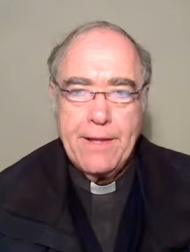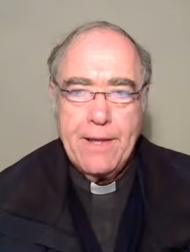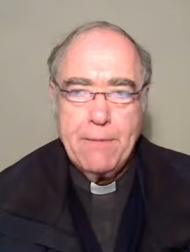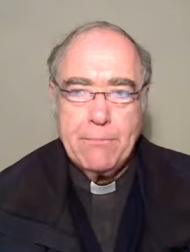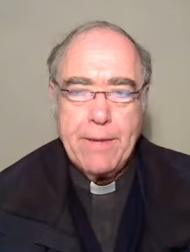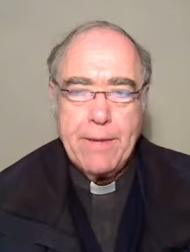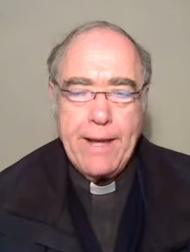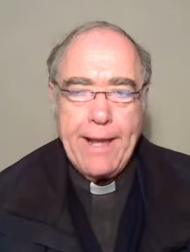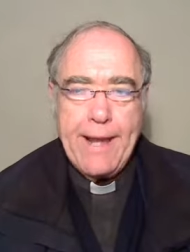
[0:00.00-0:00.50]

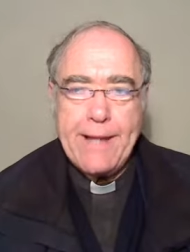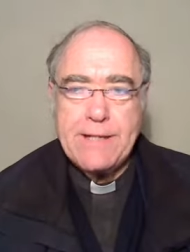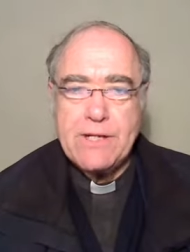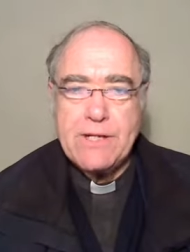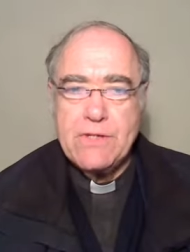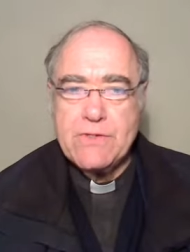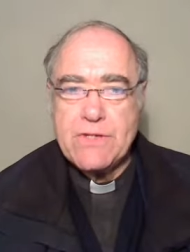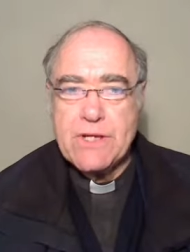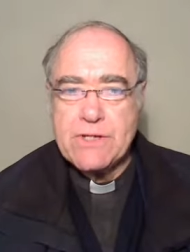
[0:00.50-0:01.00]
By
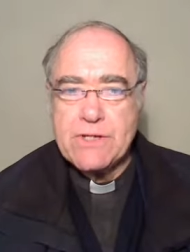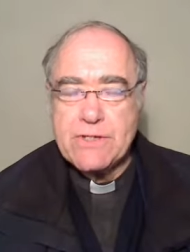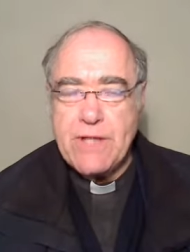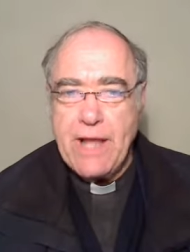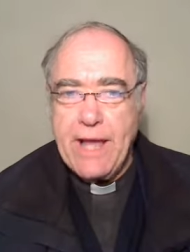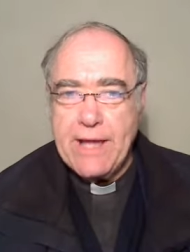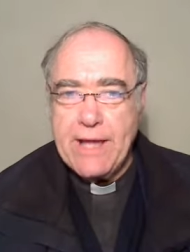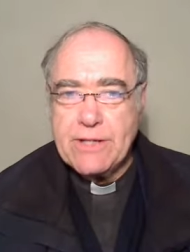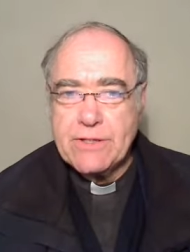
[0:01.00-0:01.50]

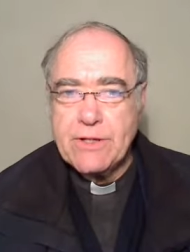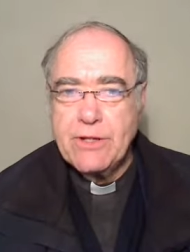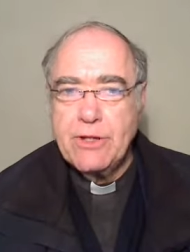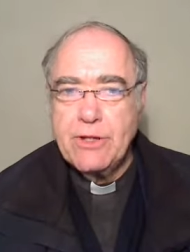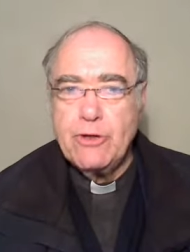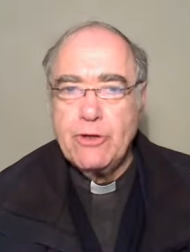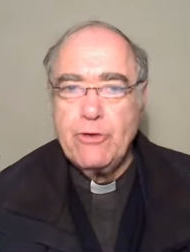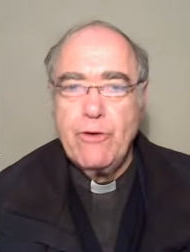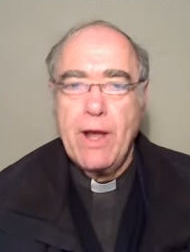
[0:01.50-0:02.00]
1868,
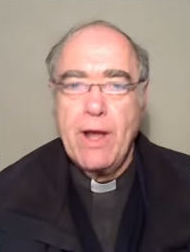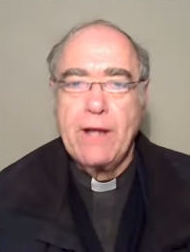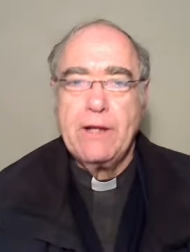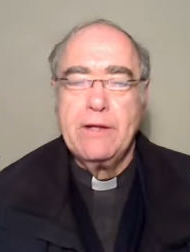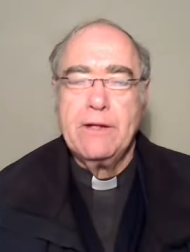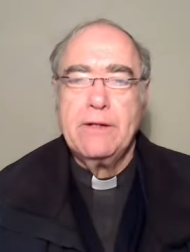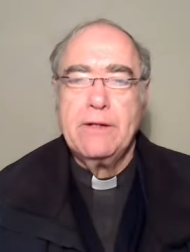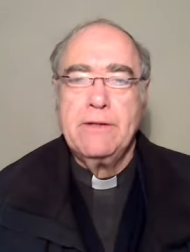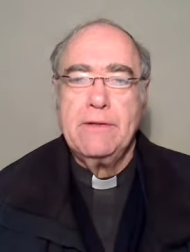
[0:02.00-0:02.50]

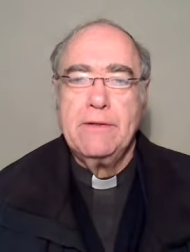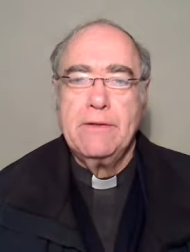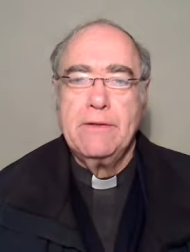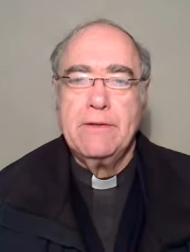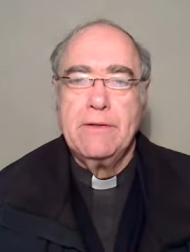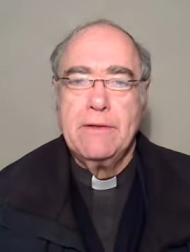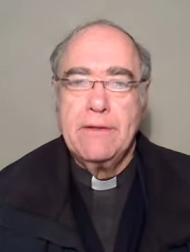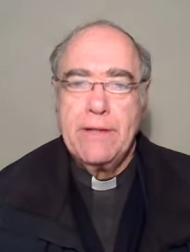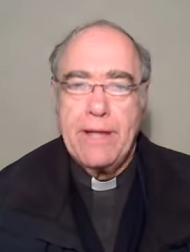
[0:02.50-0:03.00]
drunken
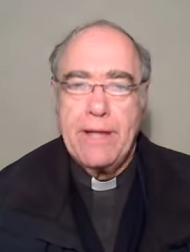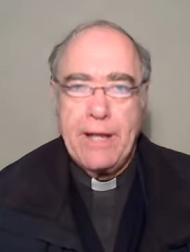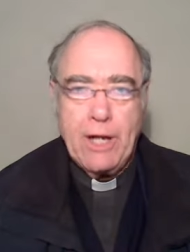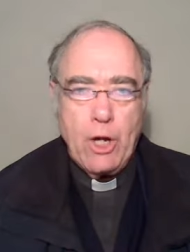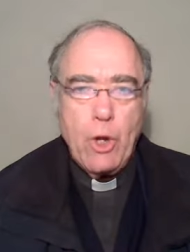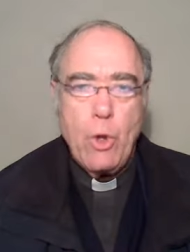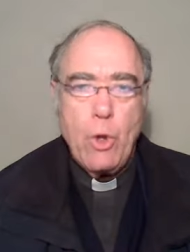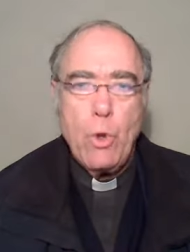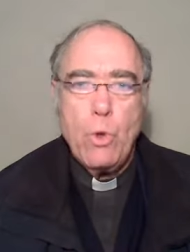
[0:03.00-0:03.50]
and
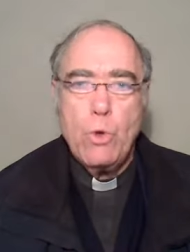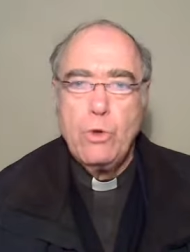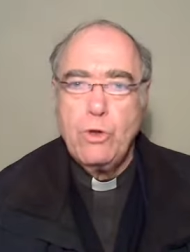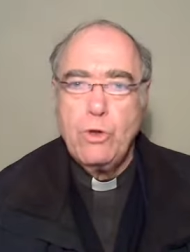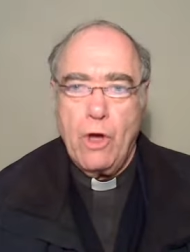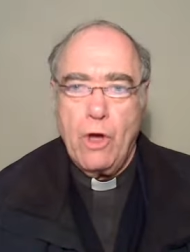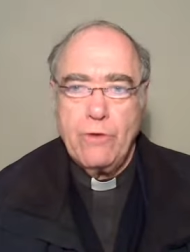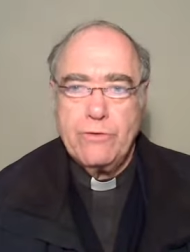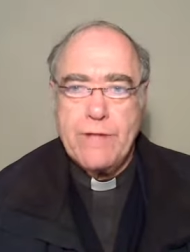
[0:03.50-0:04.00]
lewd
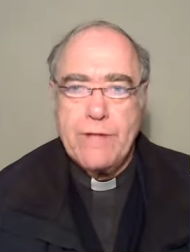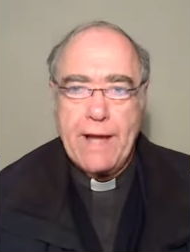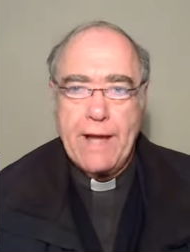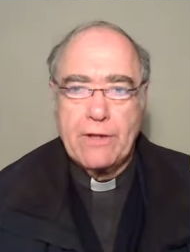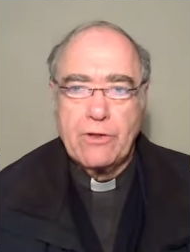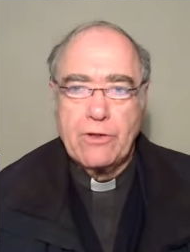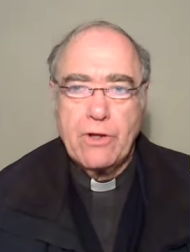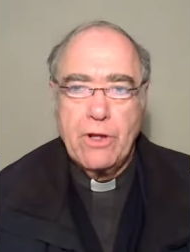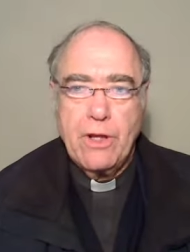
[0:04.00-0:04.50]

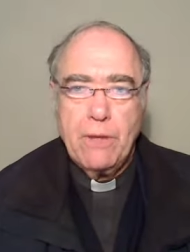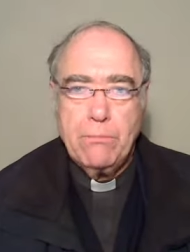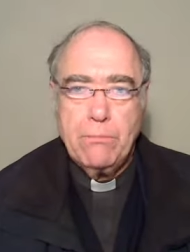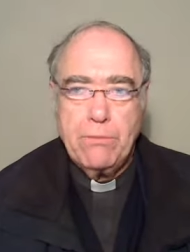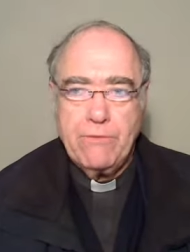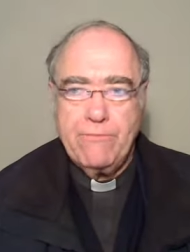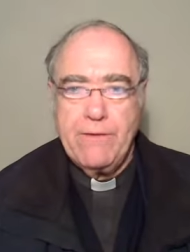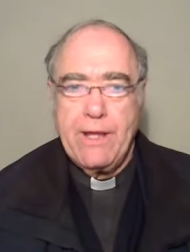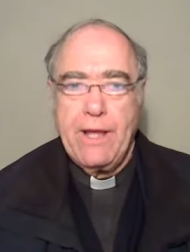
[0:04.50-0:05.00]
conduct
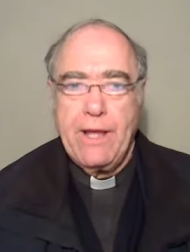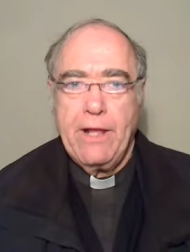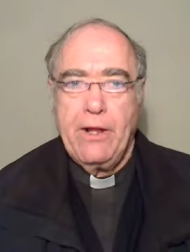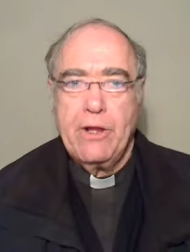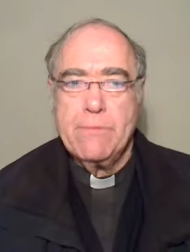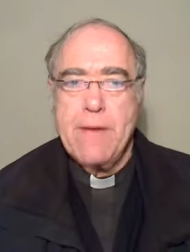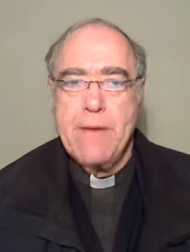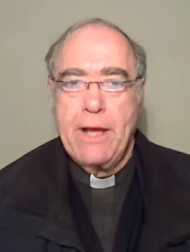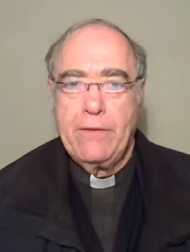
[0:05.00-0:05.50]
prevailed
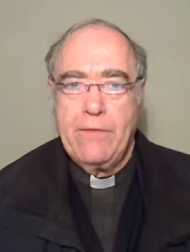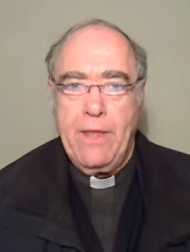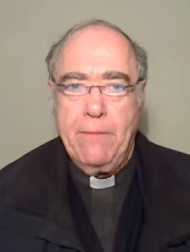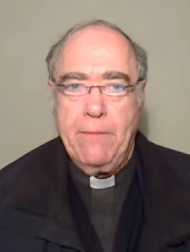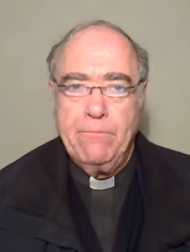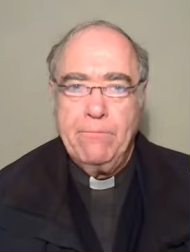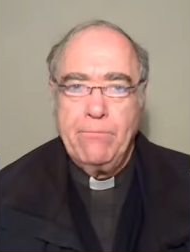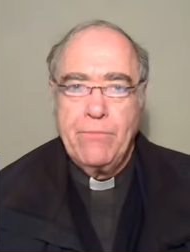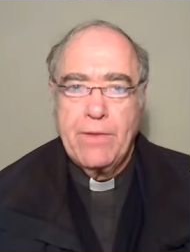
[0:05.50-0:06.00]
among
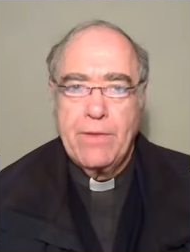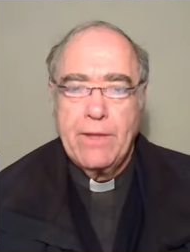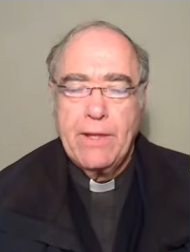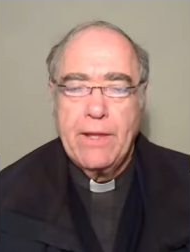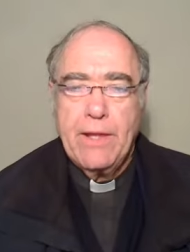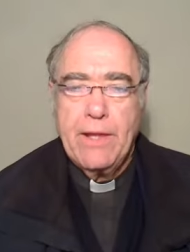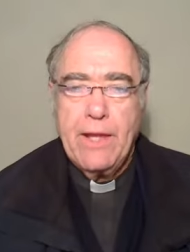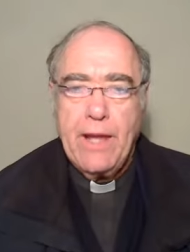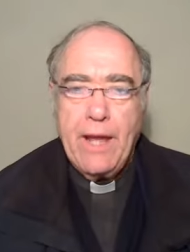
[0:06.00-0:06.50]
them,
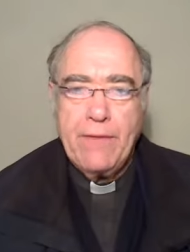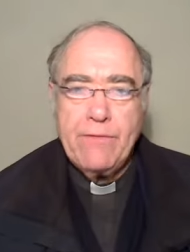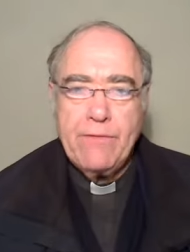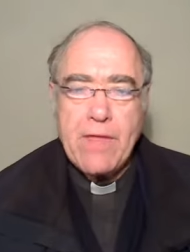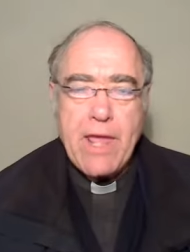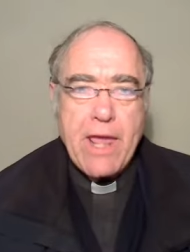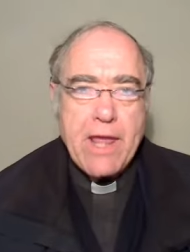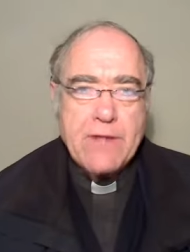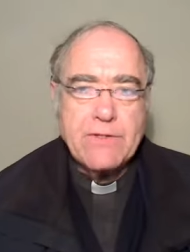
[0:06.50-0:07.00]
and the
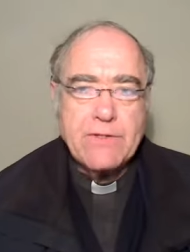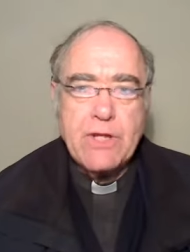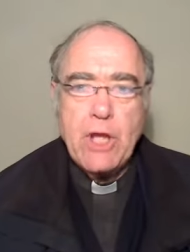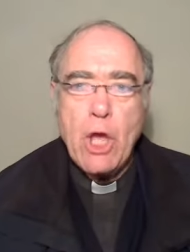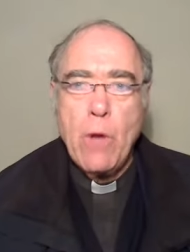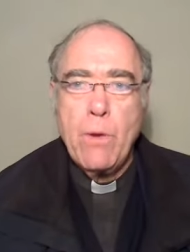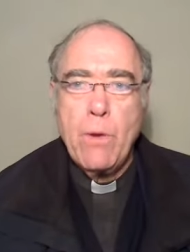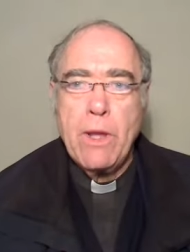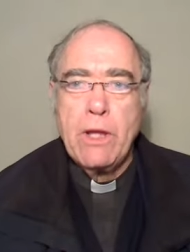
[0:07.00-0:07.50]

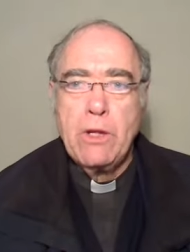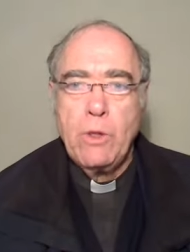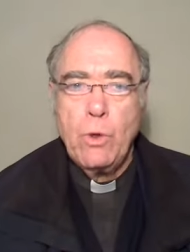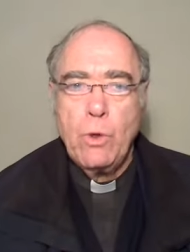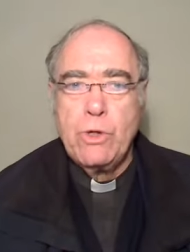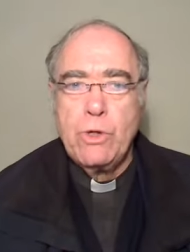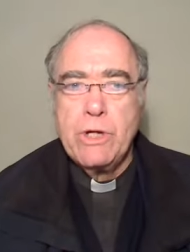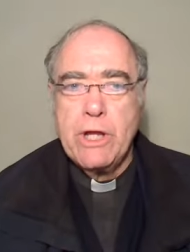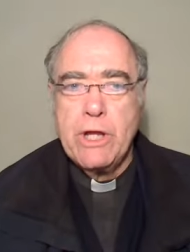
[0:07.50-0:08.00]
easygoing,
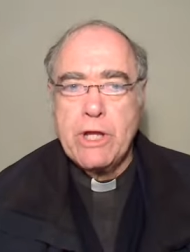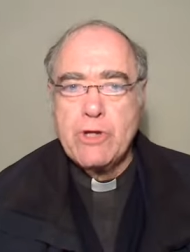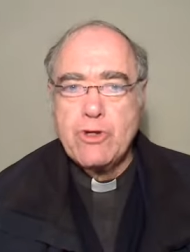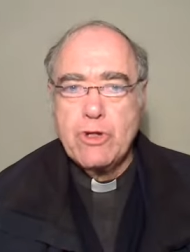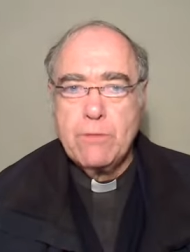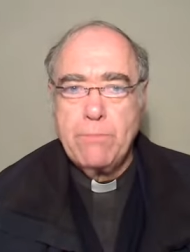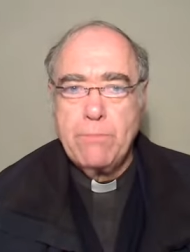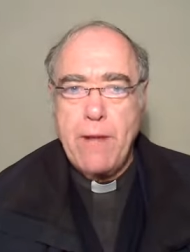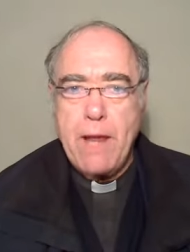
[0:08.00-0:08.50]

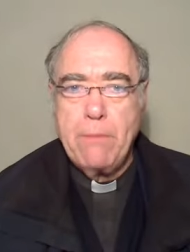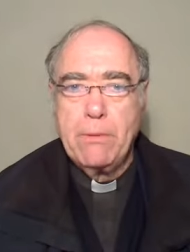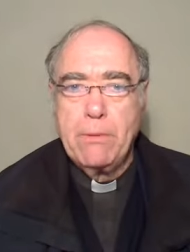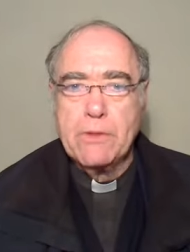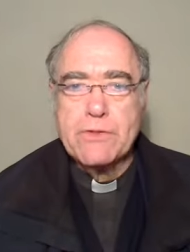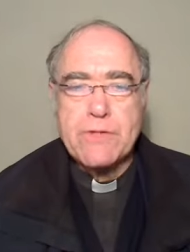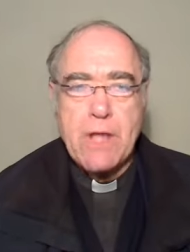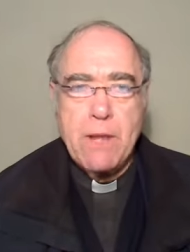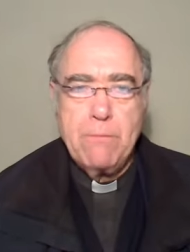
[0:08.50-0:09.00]
good-natured people
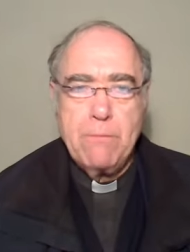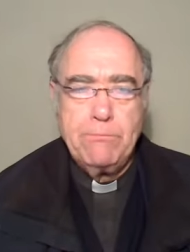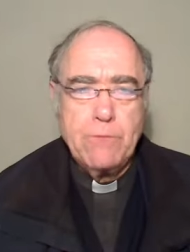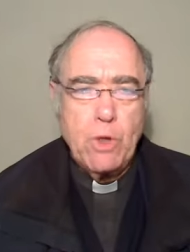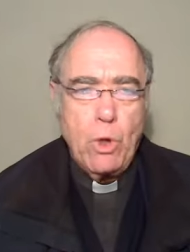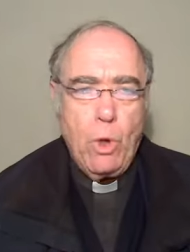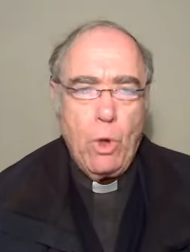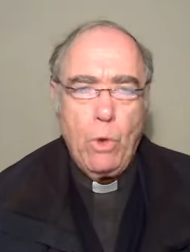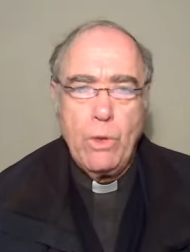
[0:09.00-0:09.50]
seemed
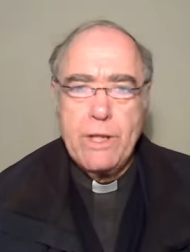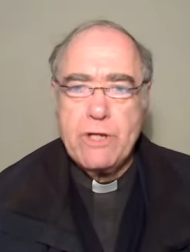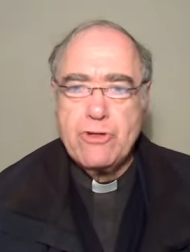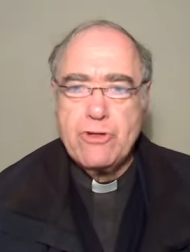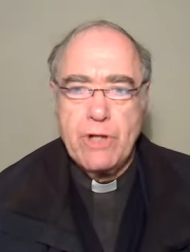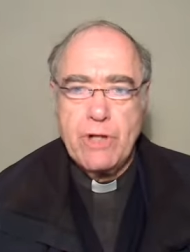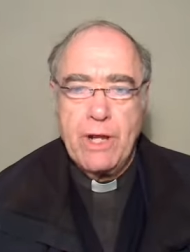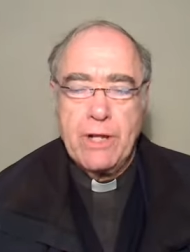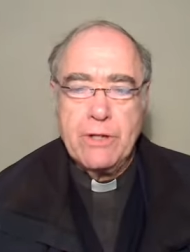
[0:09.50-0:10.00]
wholly
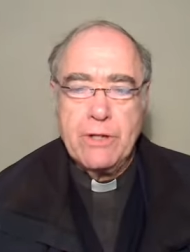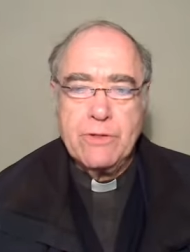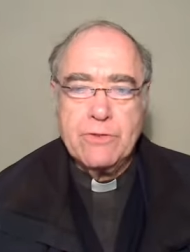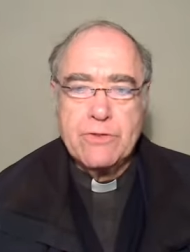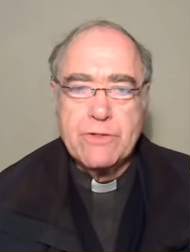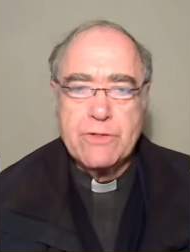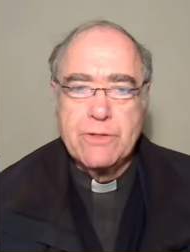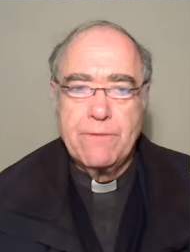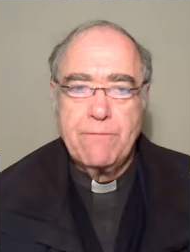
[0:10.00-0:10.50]
changed.